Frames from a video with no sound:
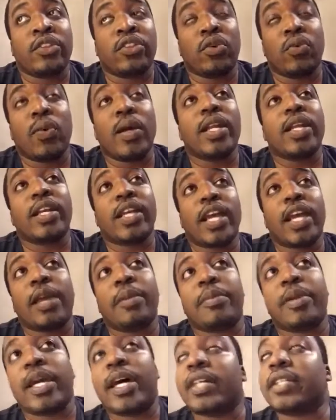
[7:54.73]
The running
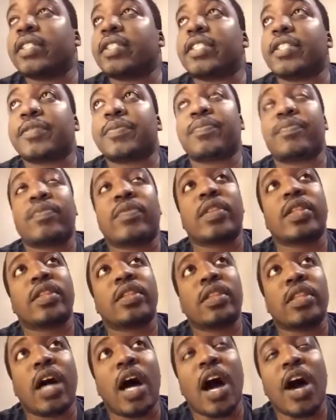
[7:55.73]
game, yes.
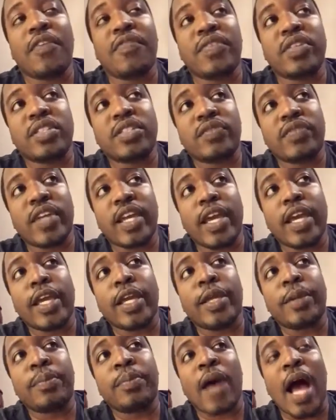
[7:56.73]
The offensive
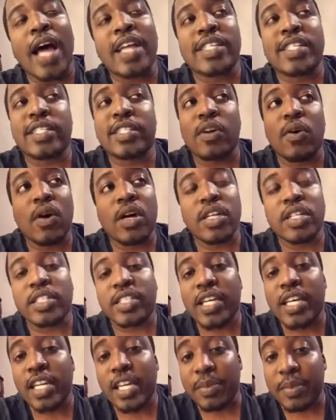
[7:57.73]
game, I just don't
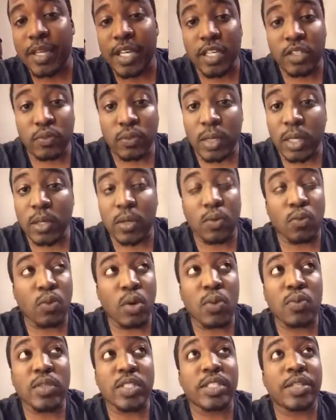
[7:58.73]
understand it because where
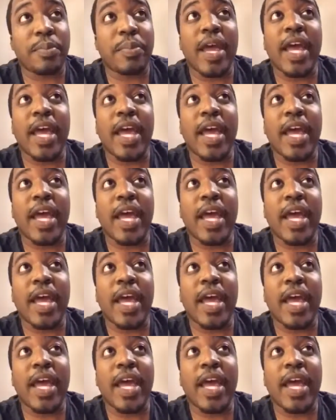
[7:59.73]
was the